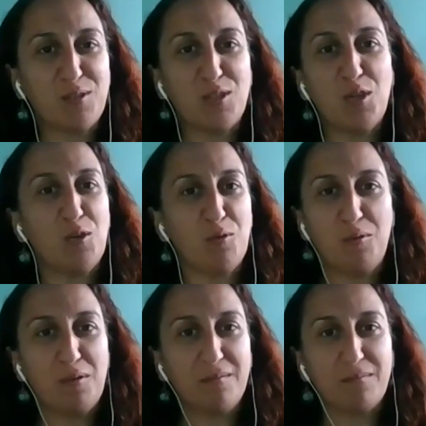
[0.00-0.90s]

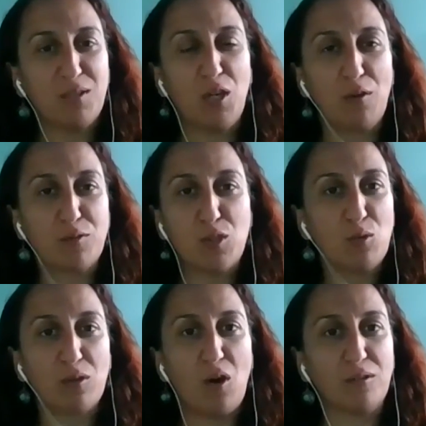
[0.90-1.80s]
too
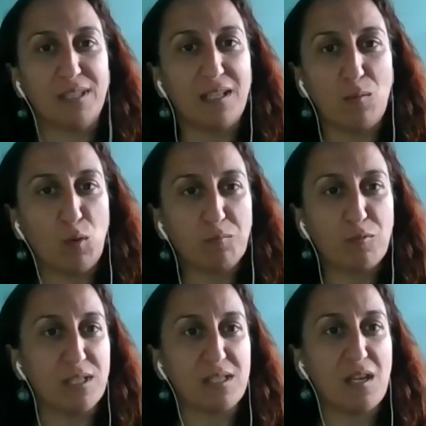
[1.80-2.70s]
long that it won't
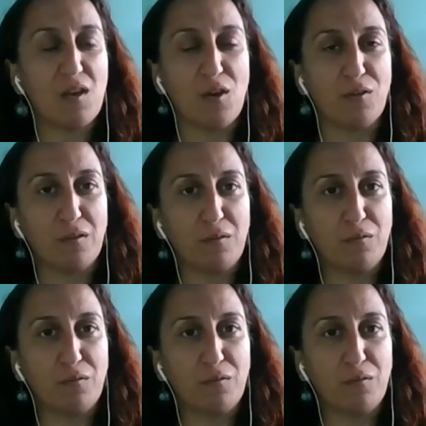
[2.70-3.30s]
preserve